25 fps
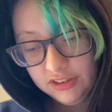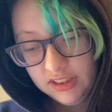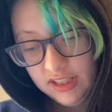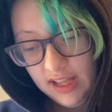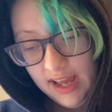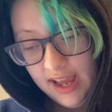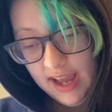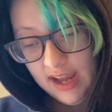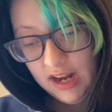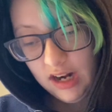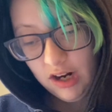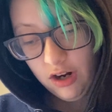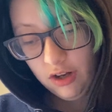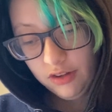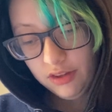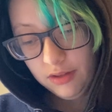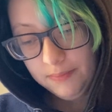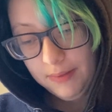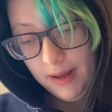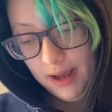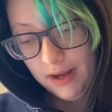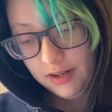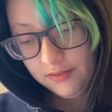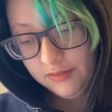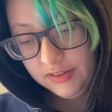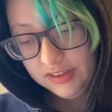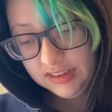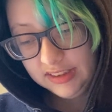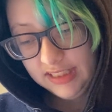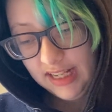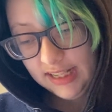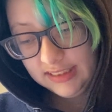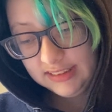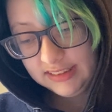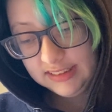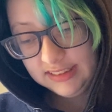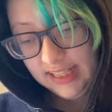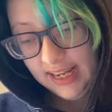the hair on the back of his
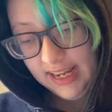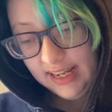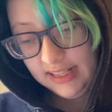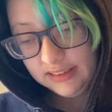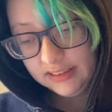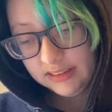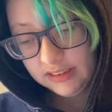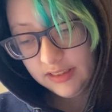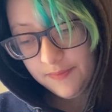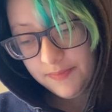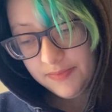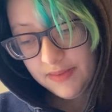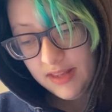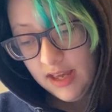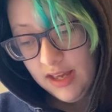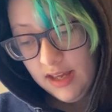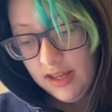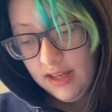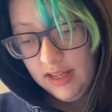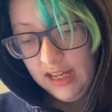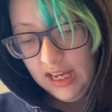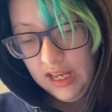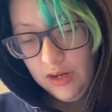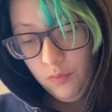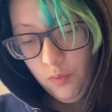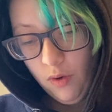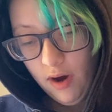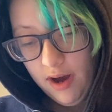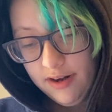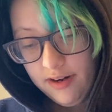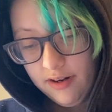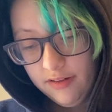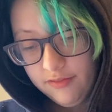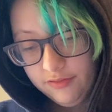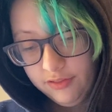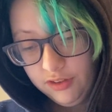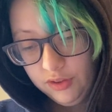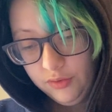neck stand. In
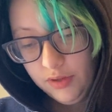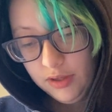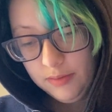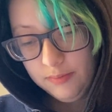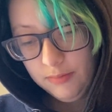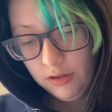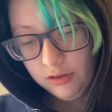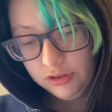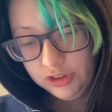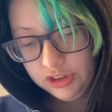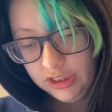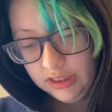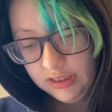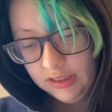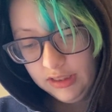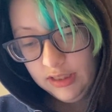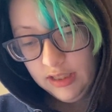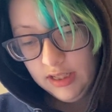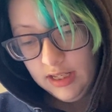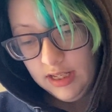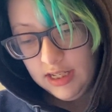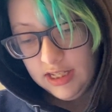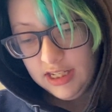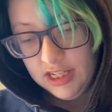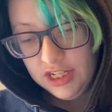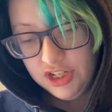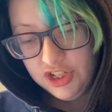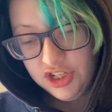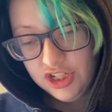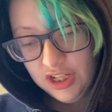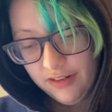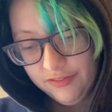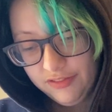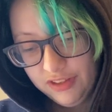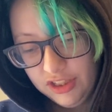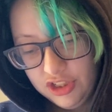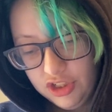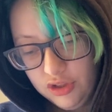one fluid motion, he
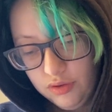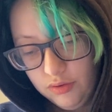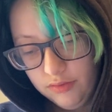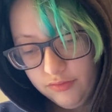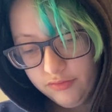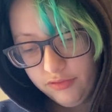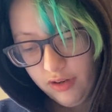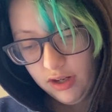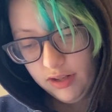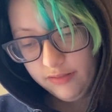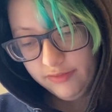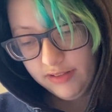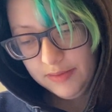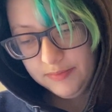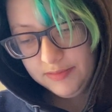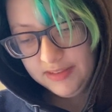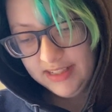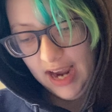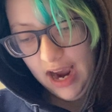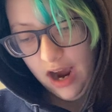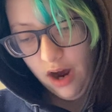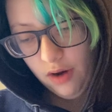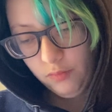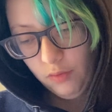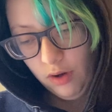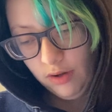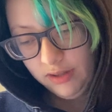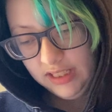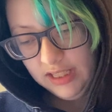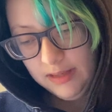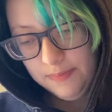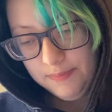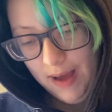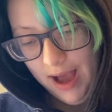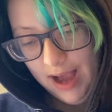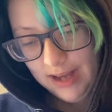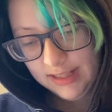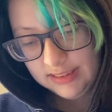shoved the two in front of him down while he
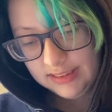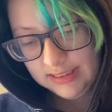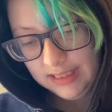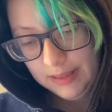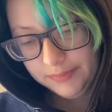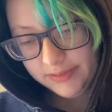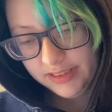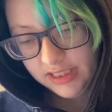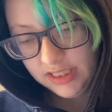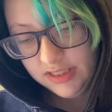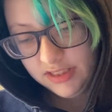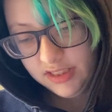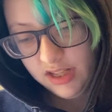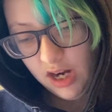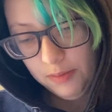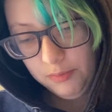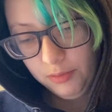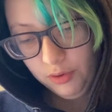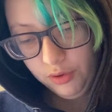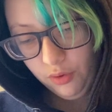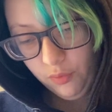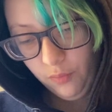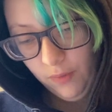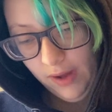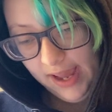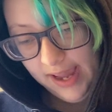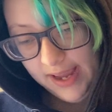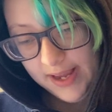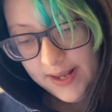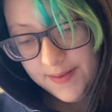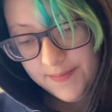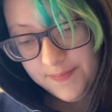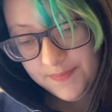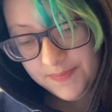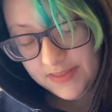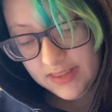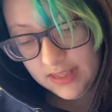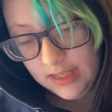backstepped and tumbled away.
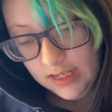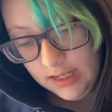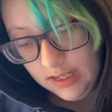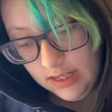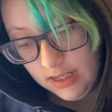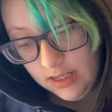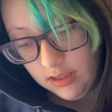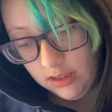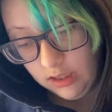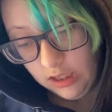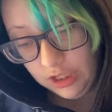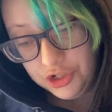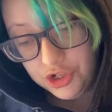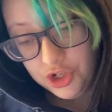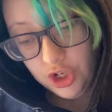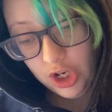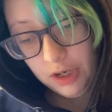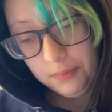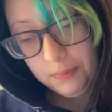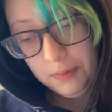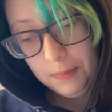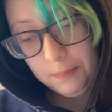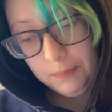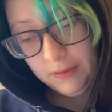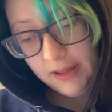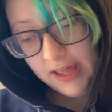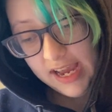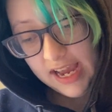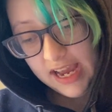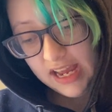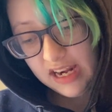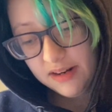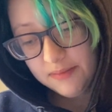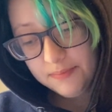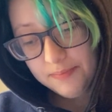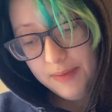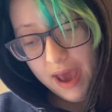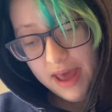A sharp
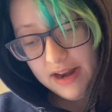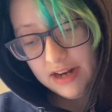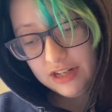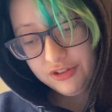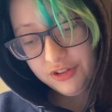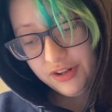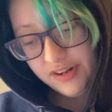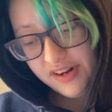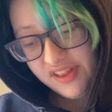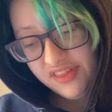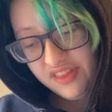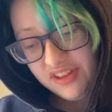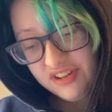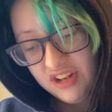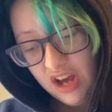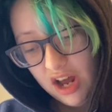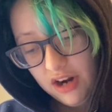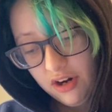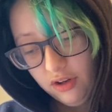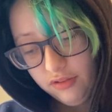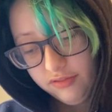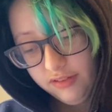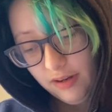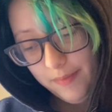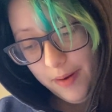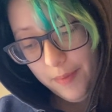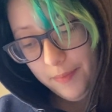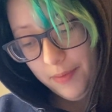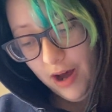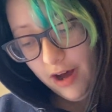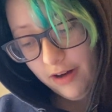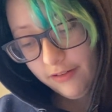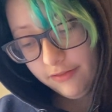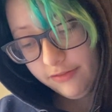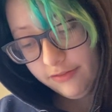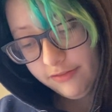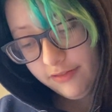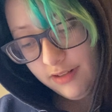blade penetrated the tunnel from
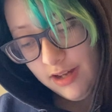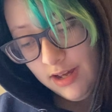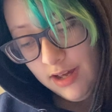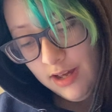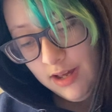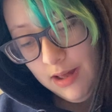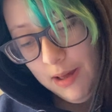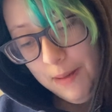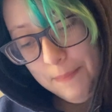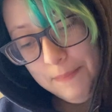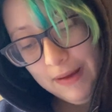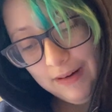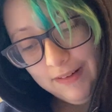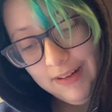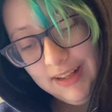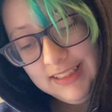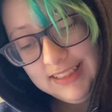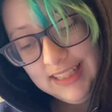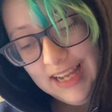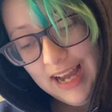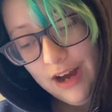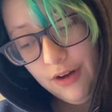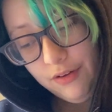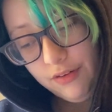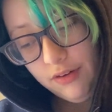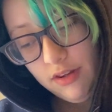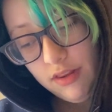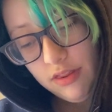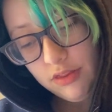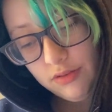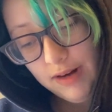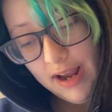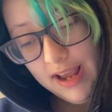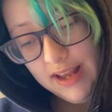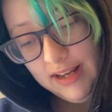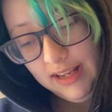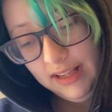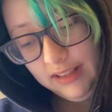above, bearing down
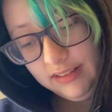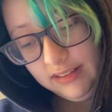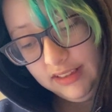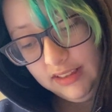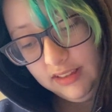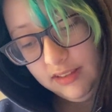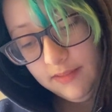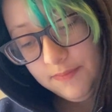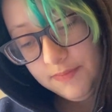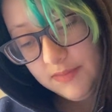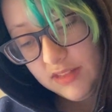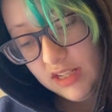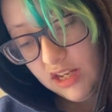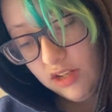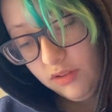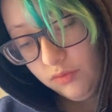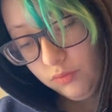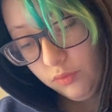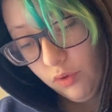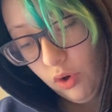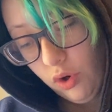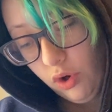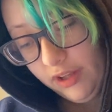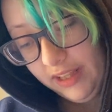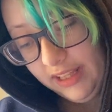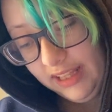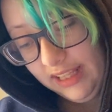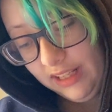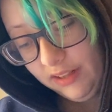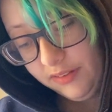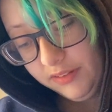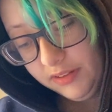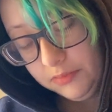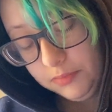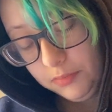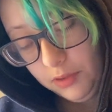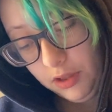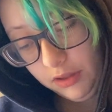threateningly and roiling
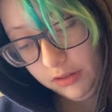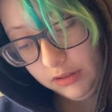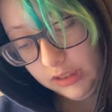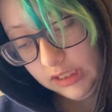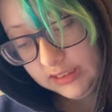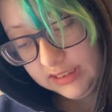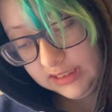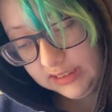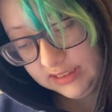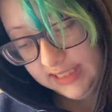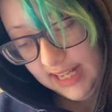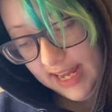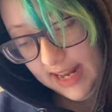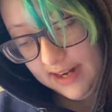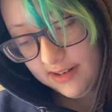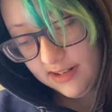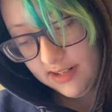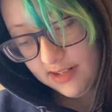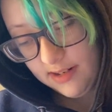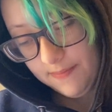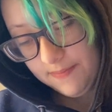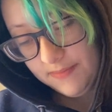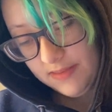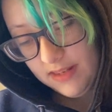with murderous intent,